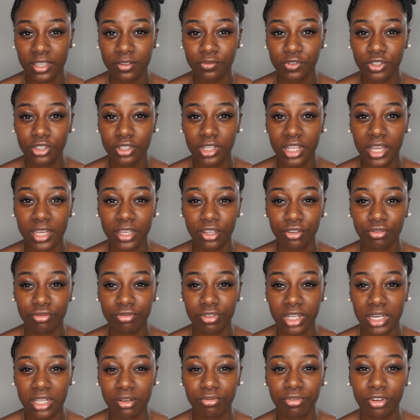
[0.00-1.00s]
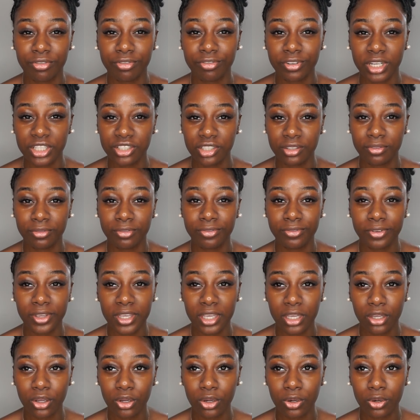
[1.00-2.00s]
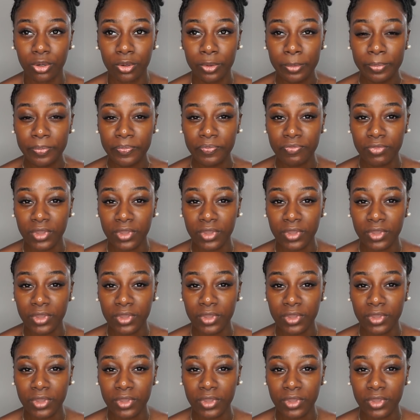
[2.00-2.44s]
gives you like a really refreshing feel.